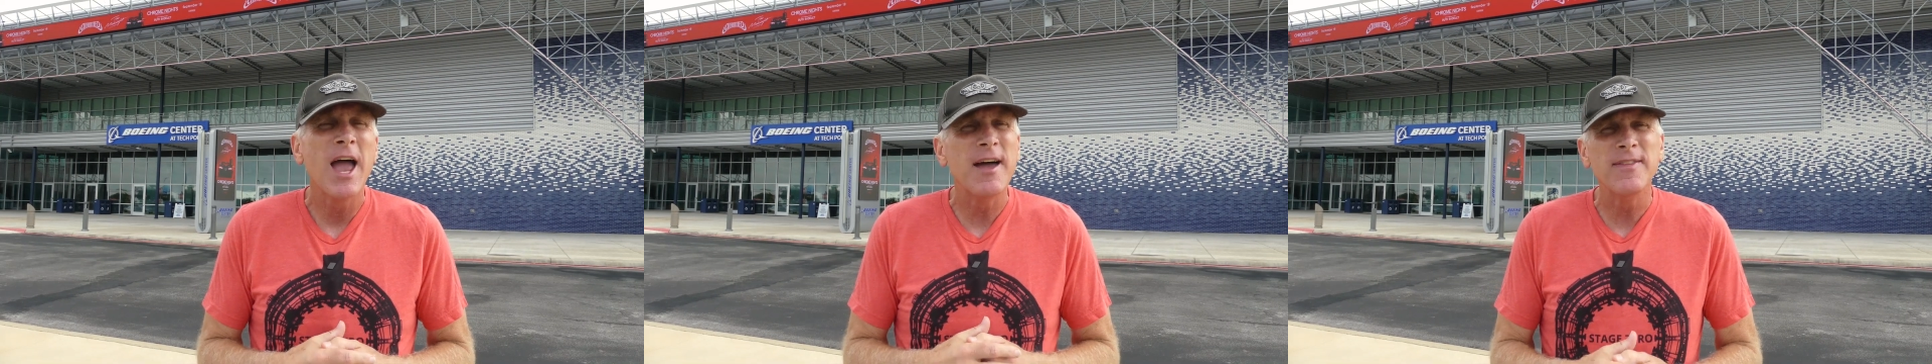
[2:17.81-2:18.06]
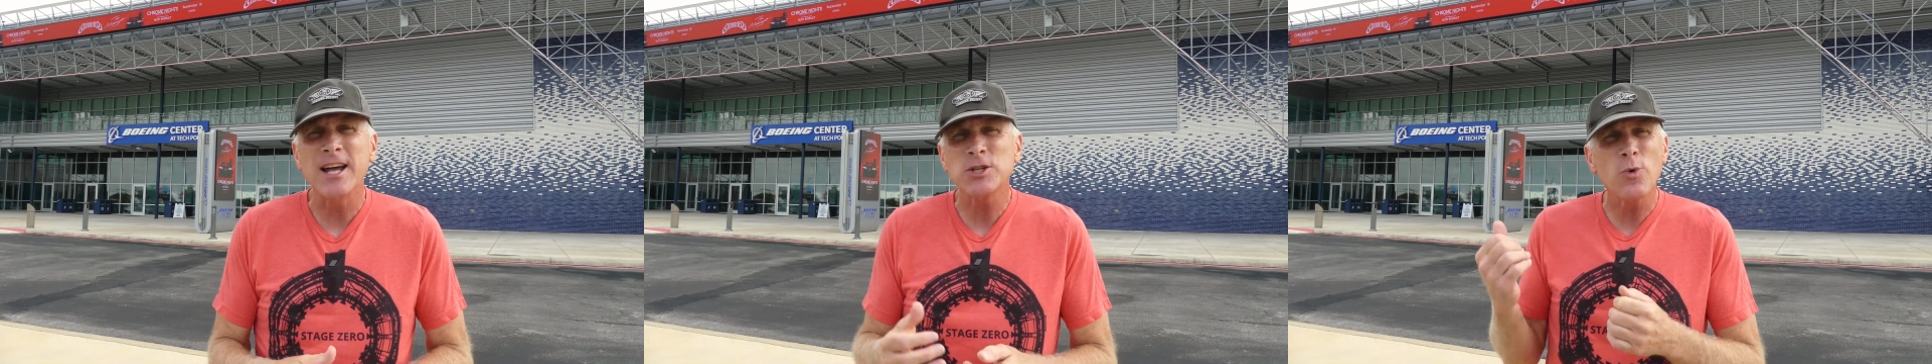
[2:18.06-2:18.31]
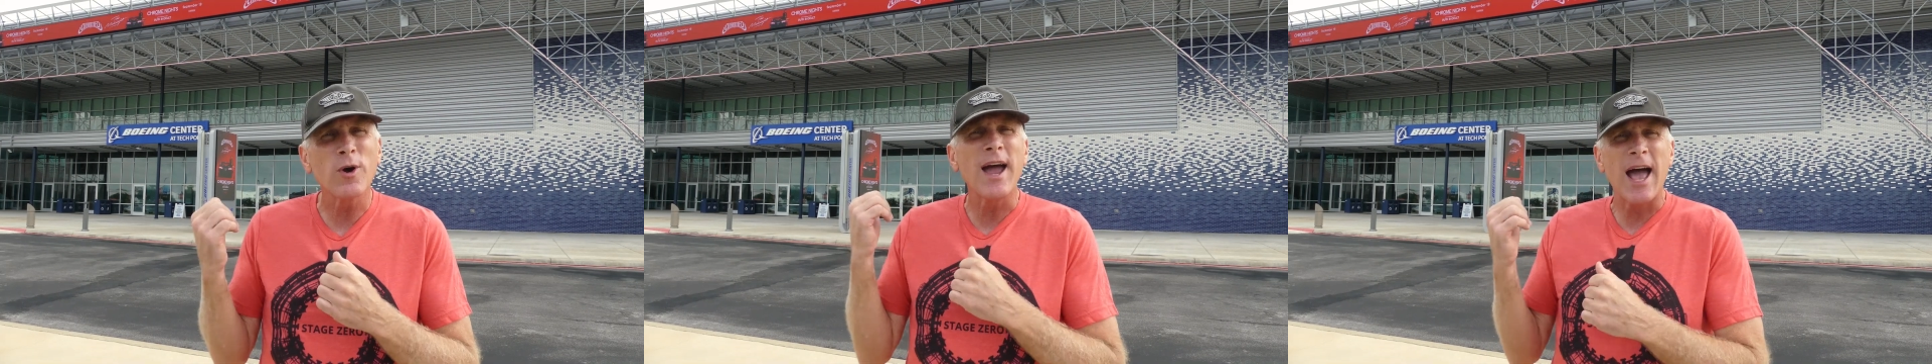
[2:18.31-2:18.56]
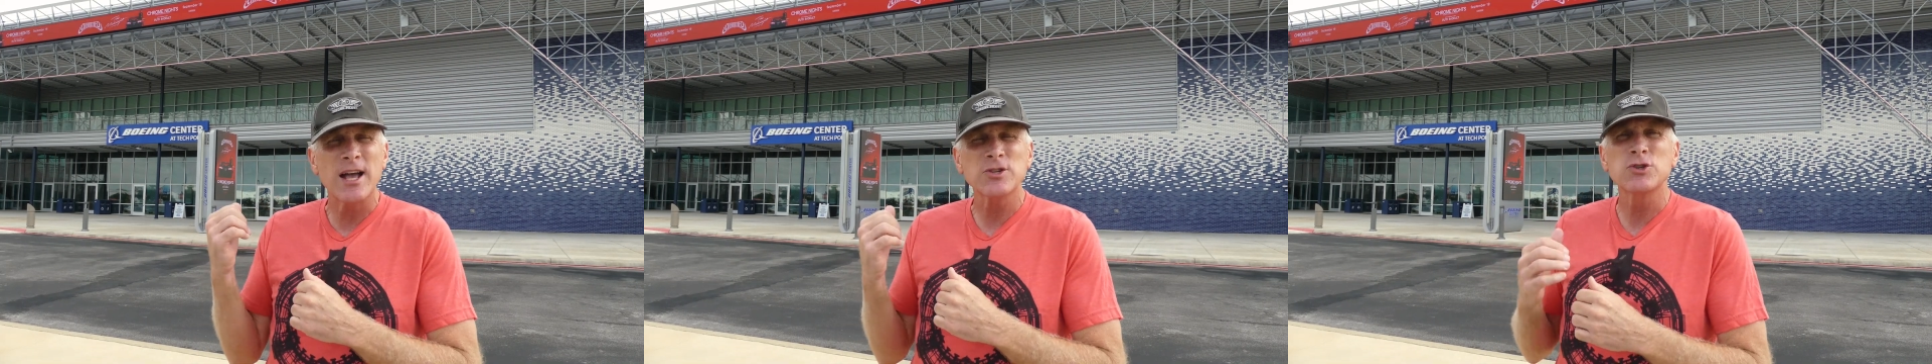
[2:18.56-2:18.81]
And that's where
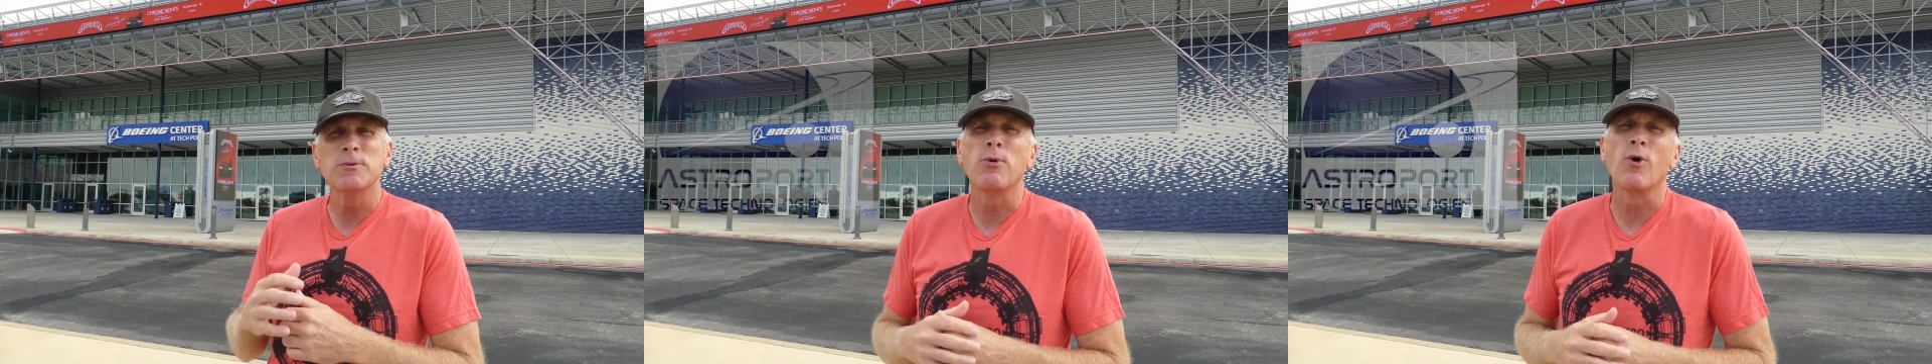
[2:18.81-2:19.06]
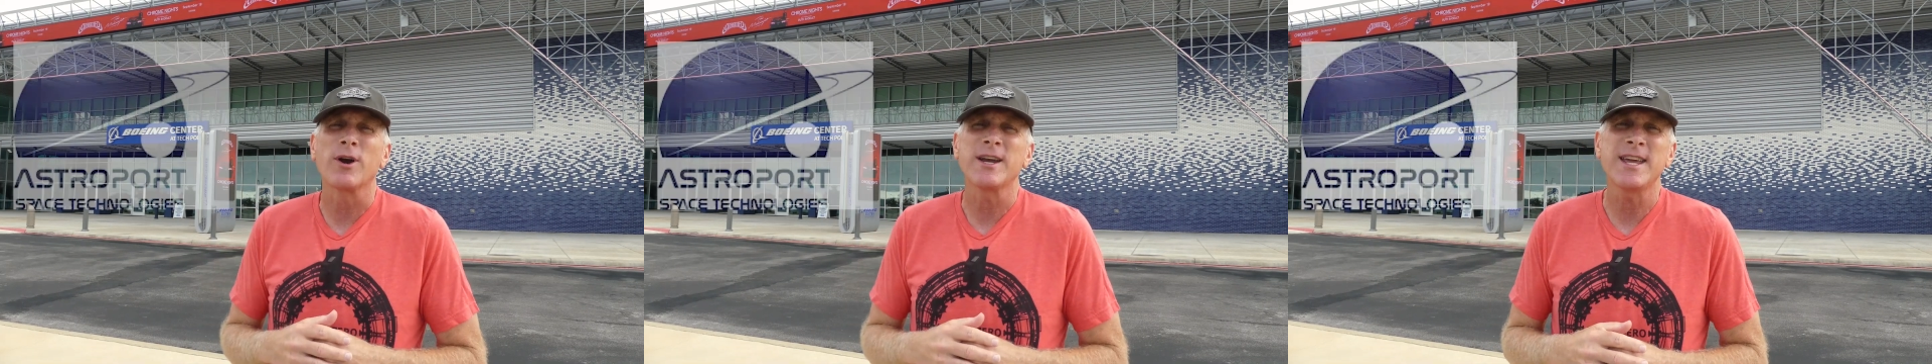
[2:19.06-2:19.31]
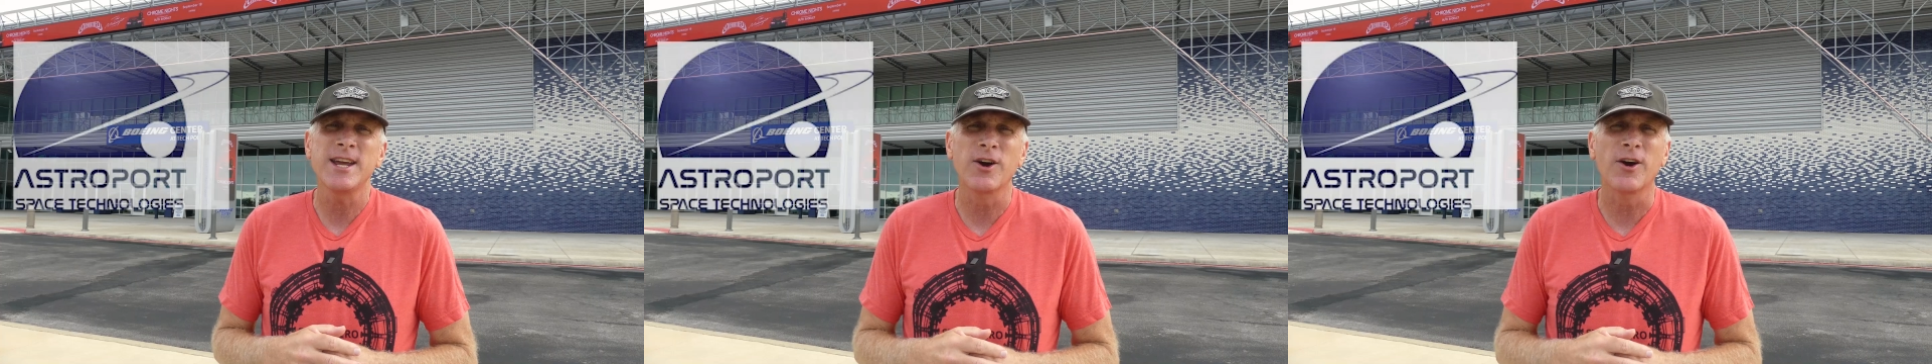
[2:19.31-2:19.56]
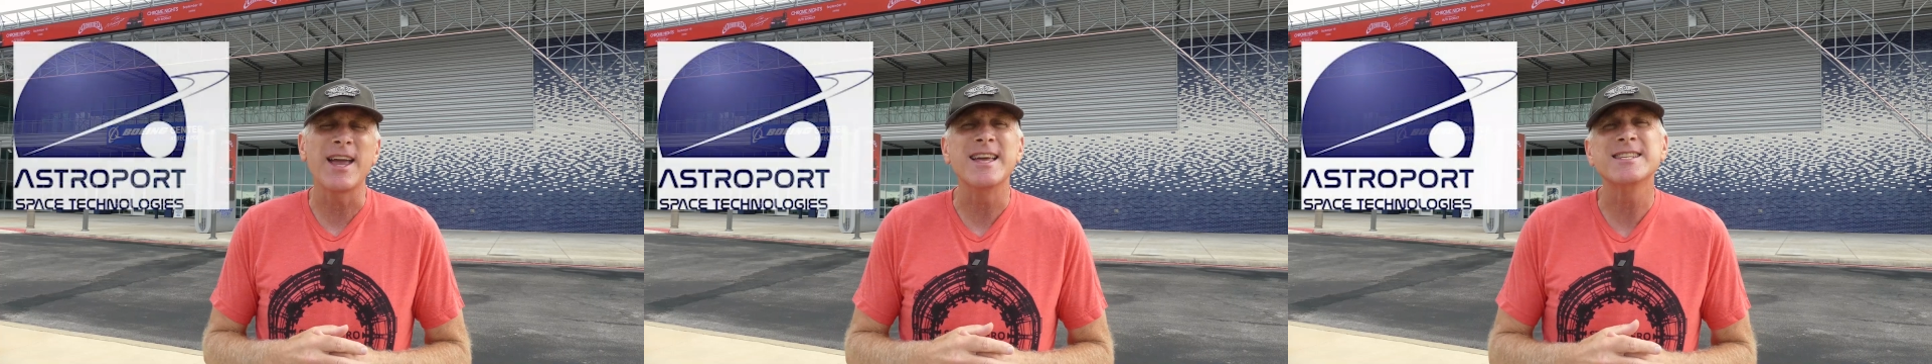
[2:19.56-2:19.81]
Astroport
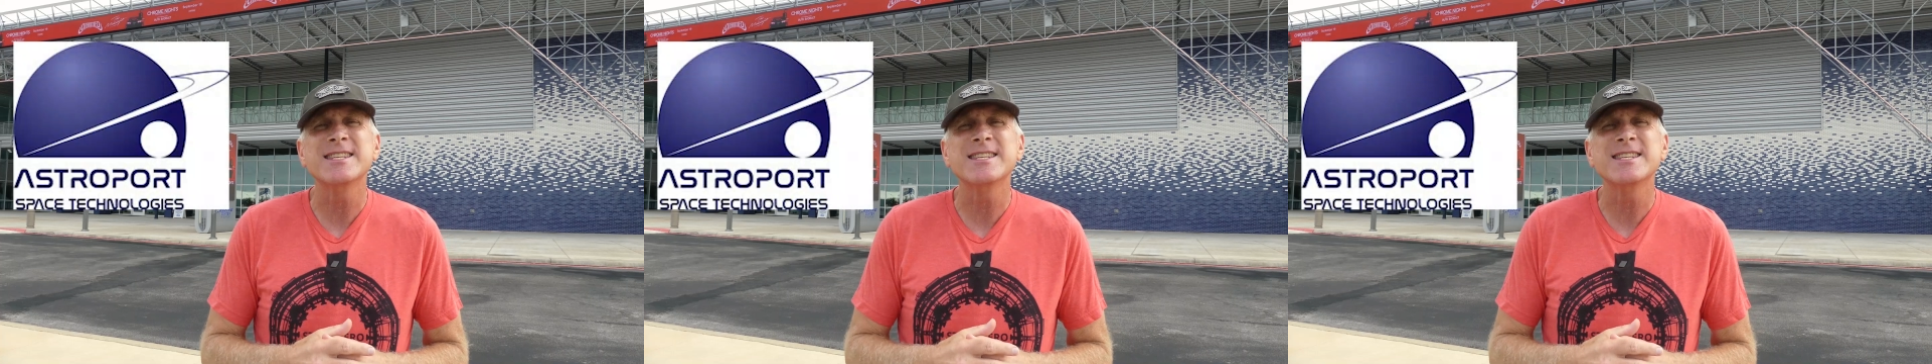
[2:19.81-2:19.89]
here in